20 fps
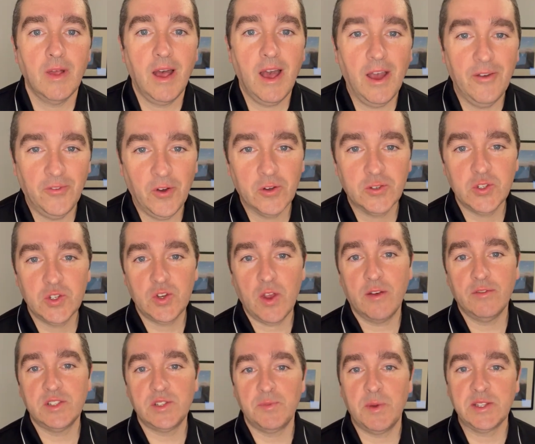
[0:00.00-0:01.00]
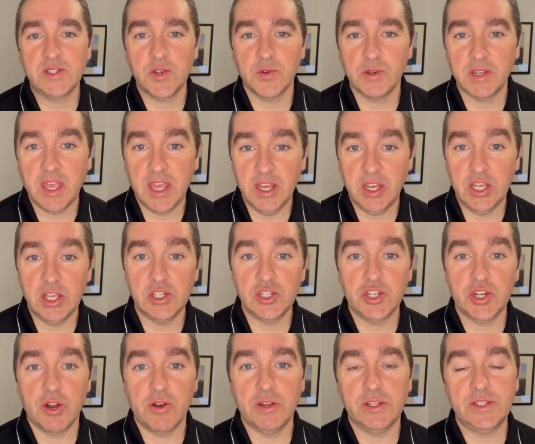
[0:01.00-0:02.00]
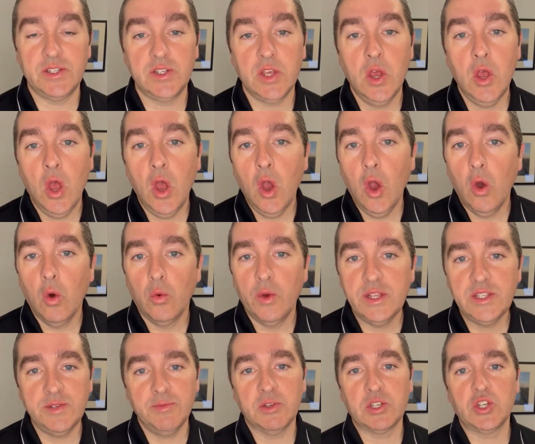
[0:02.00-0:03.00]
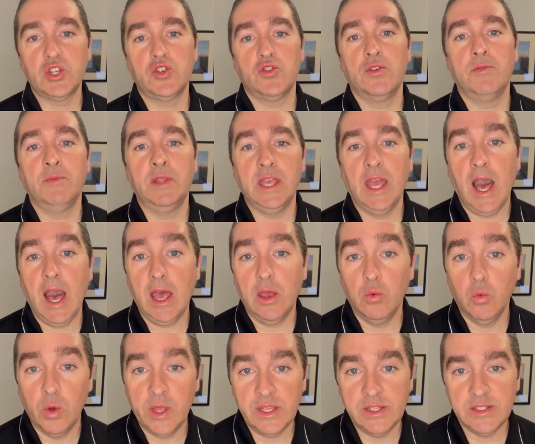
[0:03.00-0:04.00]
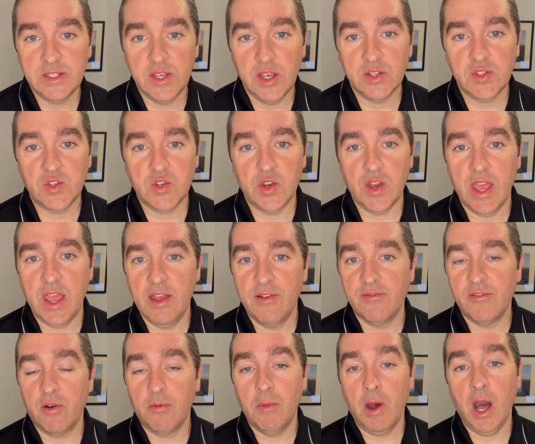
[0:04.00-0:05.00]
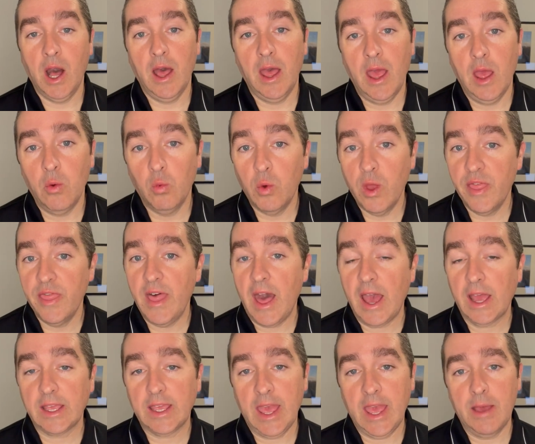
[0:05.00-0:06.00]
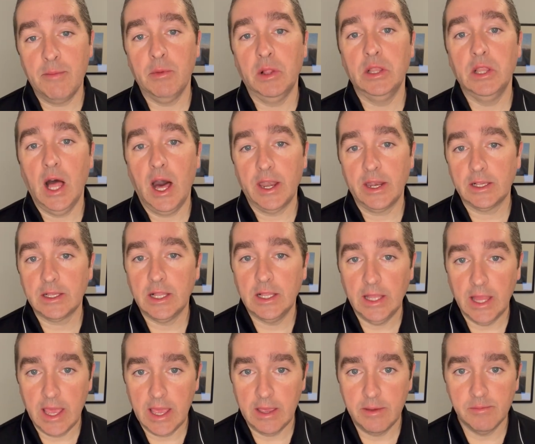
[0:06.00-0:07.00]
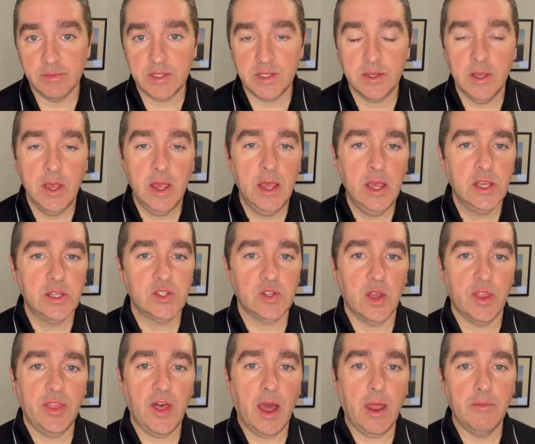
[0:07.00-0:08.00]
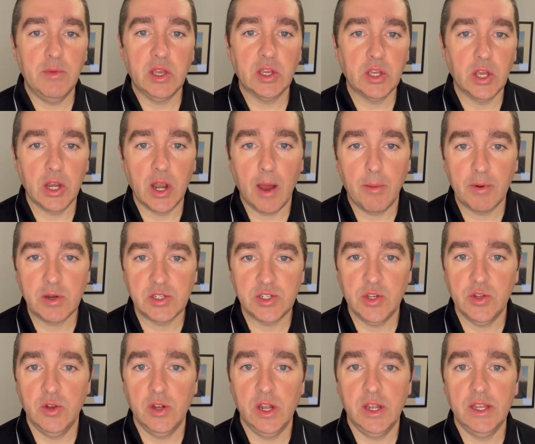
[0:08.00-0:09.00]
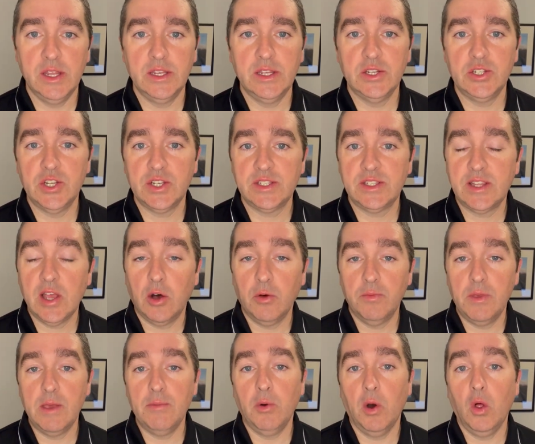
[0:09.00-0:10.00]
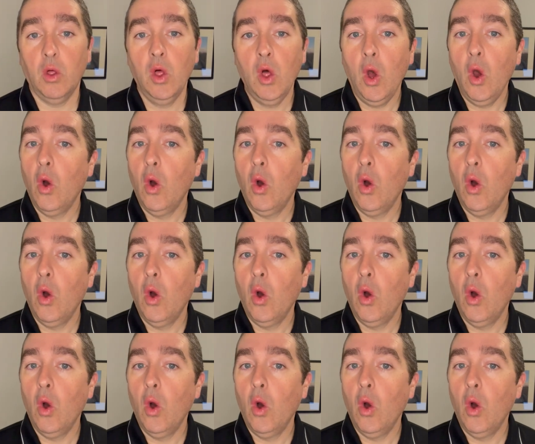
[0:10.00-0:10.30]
Hi folks, Travis Spencer with Kinney Insurance. We had some extremely high winds yesterday in Vermont, and with that came a lot of claims. So I thought it'd be a good opportunity to just tell people